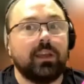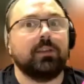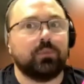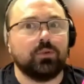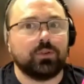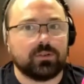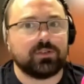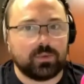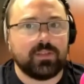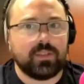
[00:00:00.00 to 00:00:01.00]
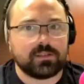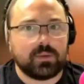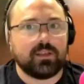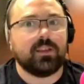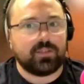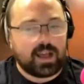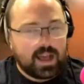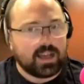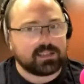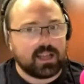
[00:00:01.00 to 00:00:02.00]
need Bulldog to win this match. That
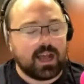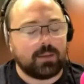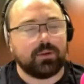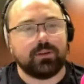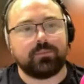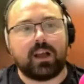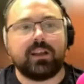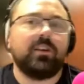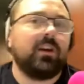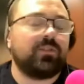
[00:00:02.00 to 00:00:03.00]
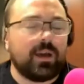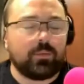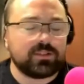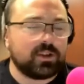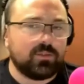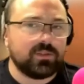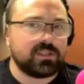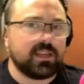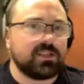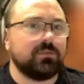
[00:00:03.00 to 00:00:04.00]
has to happen. I don't know if that was a
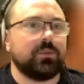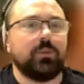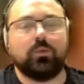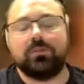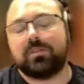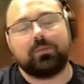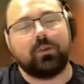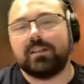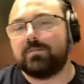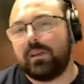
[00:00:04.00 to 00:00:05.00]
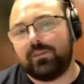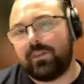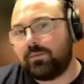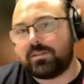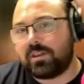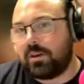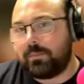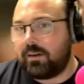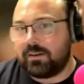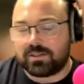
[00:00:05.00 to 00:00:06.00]
conversation, but it wouldn't surprise me if that was to come
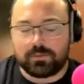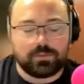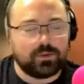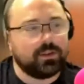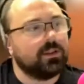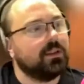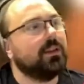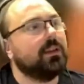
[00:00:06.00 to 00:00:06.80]
out at some point.